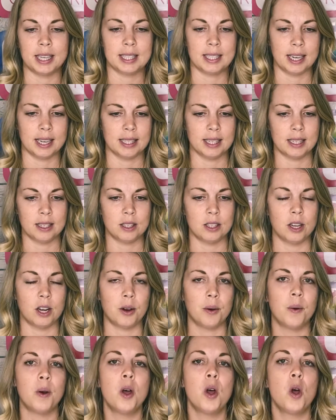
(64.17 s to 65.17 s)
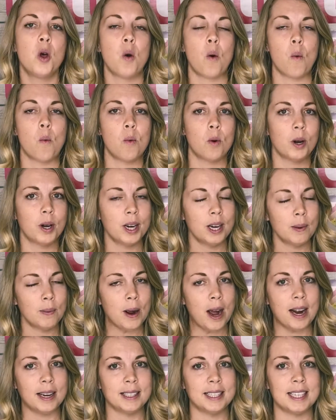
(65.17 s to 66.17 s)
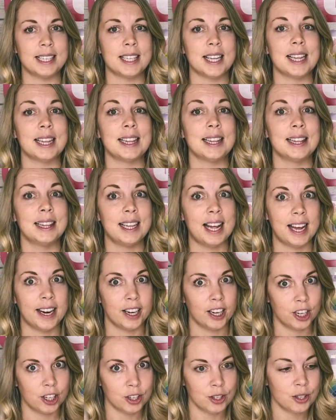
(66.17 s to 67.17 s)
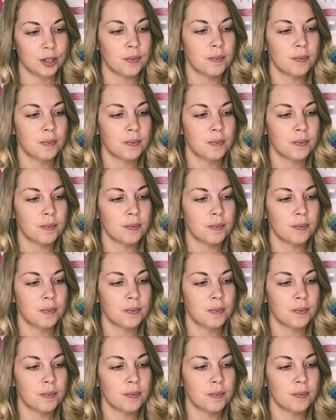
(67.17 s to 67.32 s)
lessons. So we're gonna practice letters.